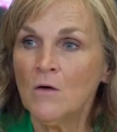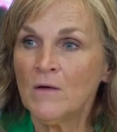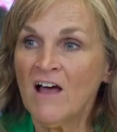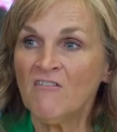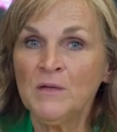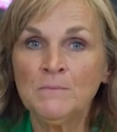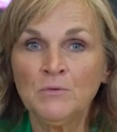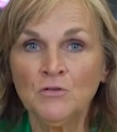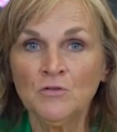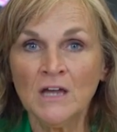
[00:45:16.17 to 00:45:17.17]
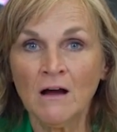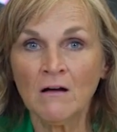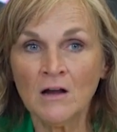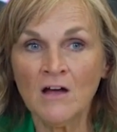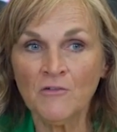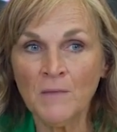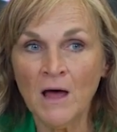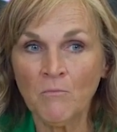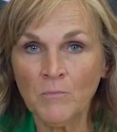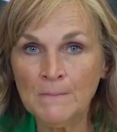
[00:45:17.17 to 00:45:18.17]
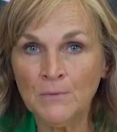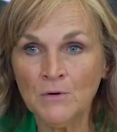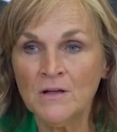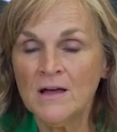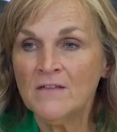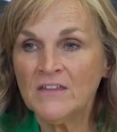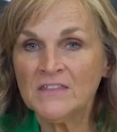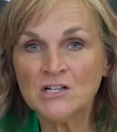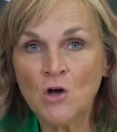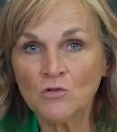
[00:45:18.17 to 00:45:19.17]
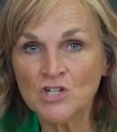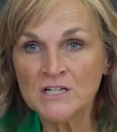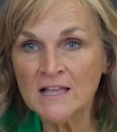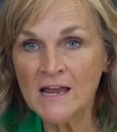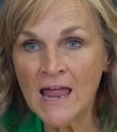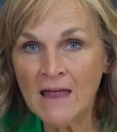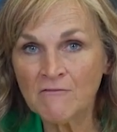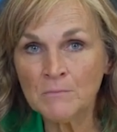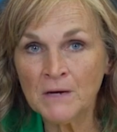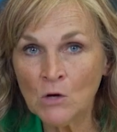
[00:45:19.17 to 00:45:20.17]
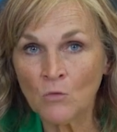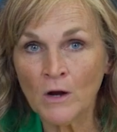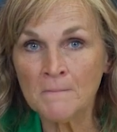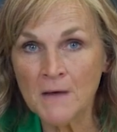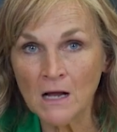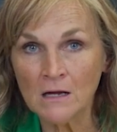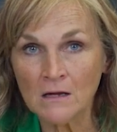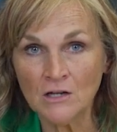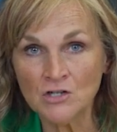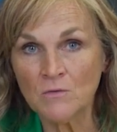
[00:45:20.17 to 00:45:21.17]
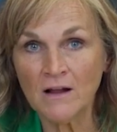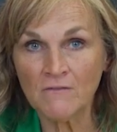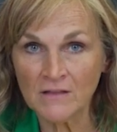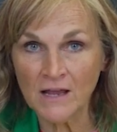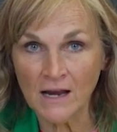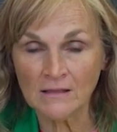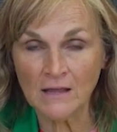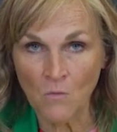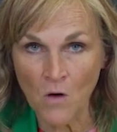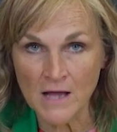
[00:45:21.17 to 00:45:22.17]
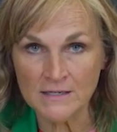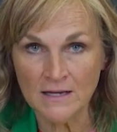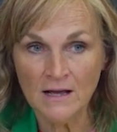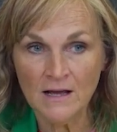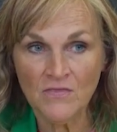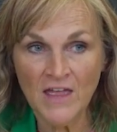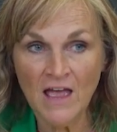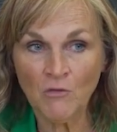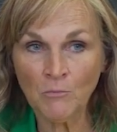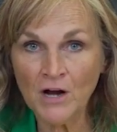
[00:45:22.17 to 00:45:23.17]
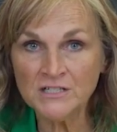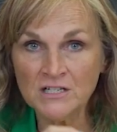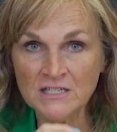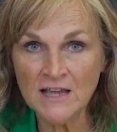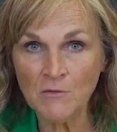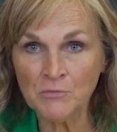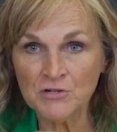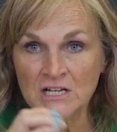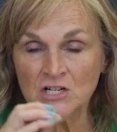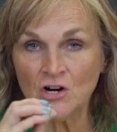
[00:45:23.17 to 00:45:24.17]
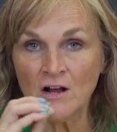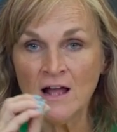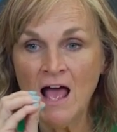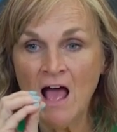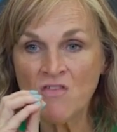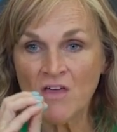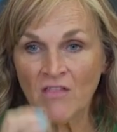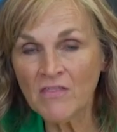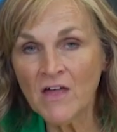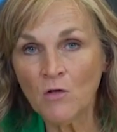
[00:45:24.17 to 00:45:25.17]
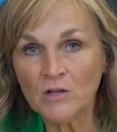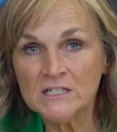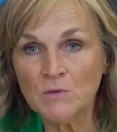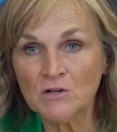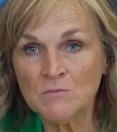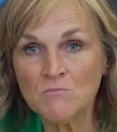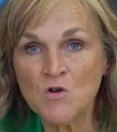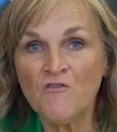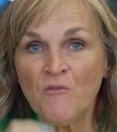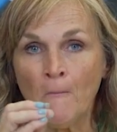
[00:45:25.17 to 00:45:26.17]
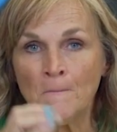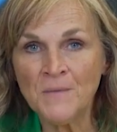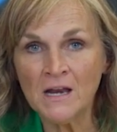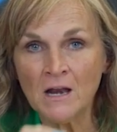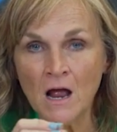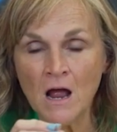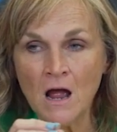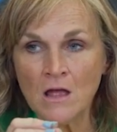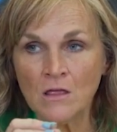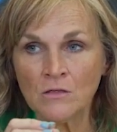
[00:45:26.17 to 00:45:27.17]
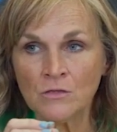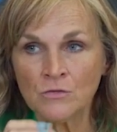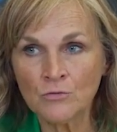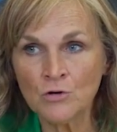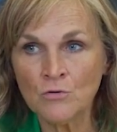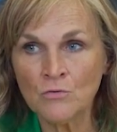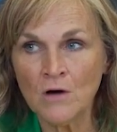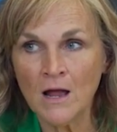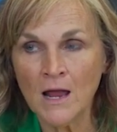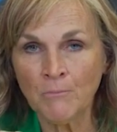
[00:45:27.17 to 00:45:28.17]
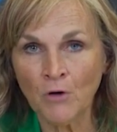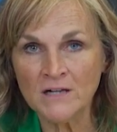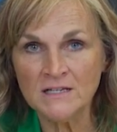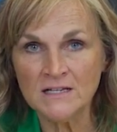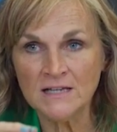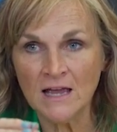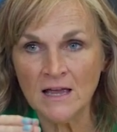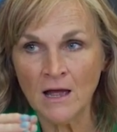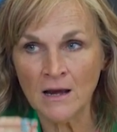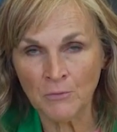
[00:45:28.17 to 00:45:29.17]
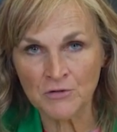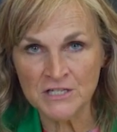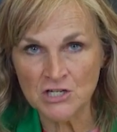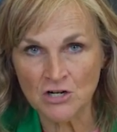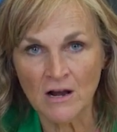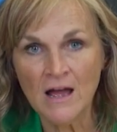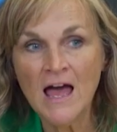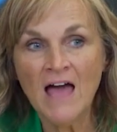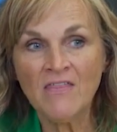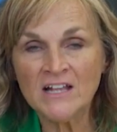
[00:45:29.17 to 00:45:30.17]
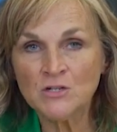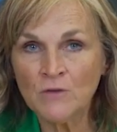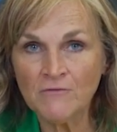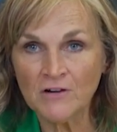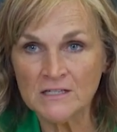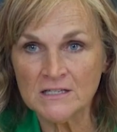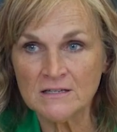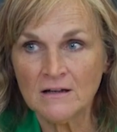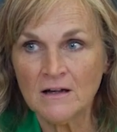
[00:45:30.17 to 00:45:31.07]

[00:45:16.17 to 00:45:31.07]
we have people who care enough about people that they don't just let everybody run amok and do whatever the heck they want. They have a process, they have a procedure, and they allow the Holy Spirit to move, but through a process and a procedure, and that's reverence.